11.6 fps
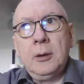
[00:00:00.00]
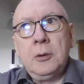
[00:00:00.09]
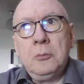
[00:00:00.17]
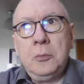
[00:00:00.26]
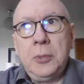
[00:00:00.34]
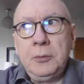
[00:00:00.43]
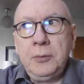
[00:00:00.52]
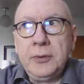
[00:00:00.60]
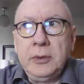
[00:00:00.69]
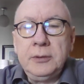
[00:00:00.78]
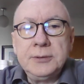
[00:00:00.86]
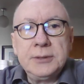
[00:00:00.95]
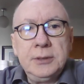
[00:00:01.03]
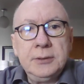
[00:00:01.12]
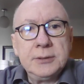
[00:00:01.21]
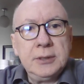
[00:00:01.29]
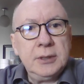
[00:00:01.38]
But with Lucy,
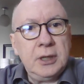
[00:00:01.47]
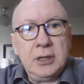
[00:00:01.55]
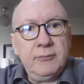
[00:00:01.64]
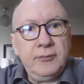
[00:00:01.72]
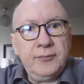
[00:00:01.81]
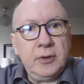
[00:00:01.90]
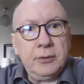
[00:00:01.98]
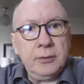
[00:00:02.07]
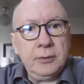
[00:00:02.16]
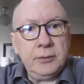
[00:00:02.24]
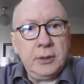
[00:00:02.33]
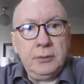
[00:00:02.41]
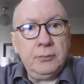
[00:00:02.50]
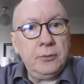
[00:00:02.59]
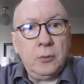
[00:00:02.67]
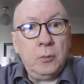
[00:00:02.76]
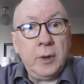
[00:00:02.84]
you see, they never found her. They don't
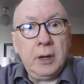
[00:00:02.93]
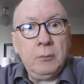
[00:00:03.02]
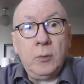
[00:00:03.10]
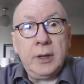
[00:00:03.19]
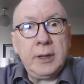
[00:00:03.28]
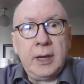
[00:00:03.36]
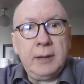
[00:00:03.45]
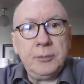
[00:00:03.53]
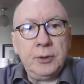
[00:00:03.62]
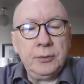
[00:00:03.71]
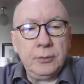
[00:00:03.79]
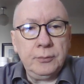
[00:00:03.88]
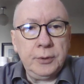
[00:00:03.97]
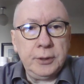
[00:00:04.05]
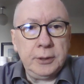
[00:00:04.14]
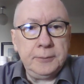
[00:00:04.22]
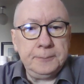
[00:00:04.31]
know what happened to her,
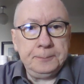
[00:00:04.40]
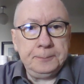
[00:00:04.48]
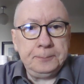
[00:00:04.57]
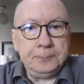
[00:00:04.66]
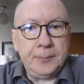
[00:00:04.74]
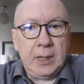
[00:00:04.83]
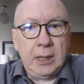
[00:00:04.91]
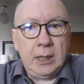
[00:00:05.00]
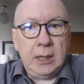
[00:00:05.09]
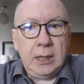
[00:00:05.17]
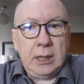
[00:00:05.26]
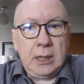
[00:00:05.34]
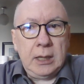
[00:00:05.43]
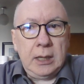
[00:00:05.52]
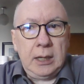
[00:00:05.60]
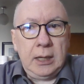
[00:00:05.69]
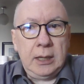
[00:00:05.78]
really.
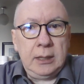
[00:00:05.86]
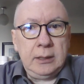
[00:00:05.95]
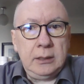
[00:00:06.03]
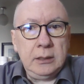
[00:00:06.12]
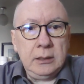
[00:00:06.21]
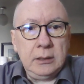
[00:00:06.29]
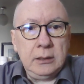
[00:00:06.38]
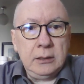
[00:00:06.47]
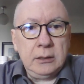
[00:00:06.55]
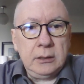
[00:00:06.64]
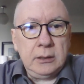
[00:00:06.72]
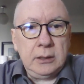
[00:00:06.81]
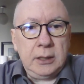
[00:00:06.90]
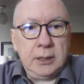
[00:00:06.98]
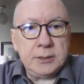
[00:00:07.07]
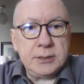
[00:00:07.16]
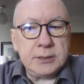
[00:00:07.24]
And
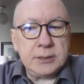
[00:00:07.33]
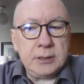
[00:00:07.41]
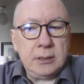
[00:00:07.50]
it's